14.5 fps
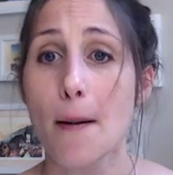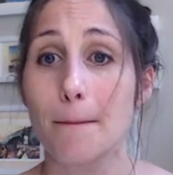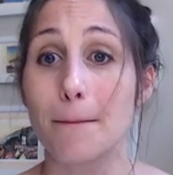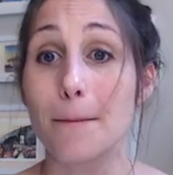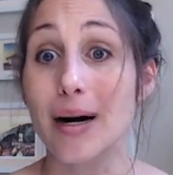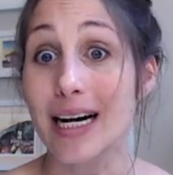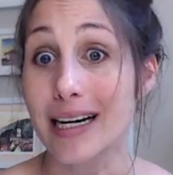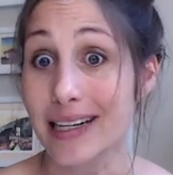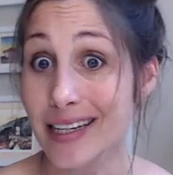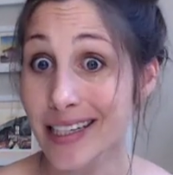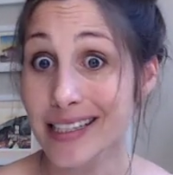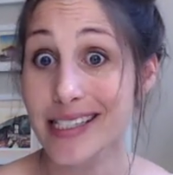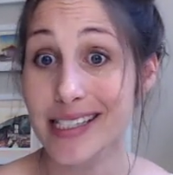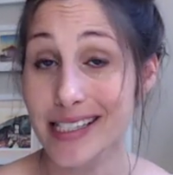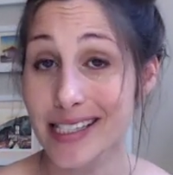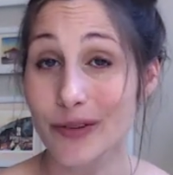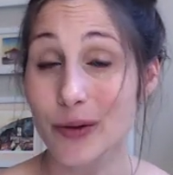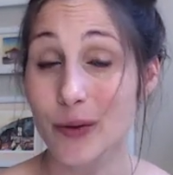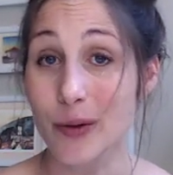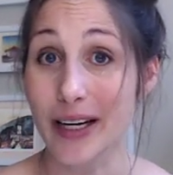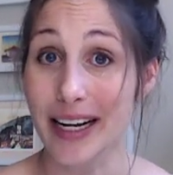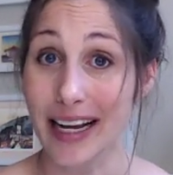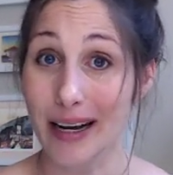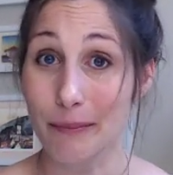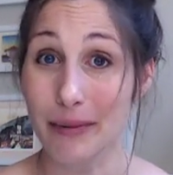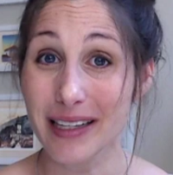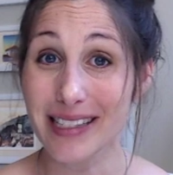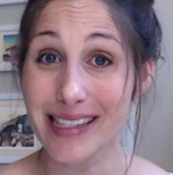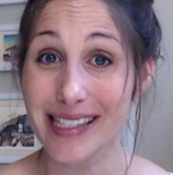But what
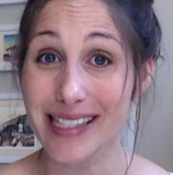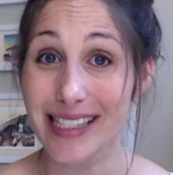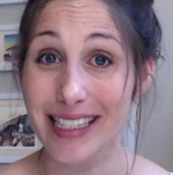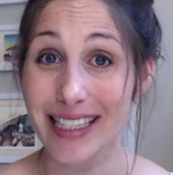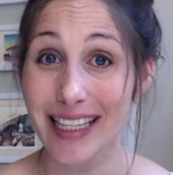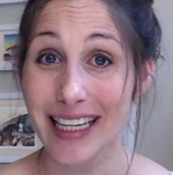happens?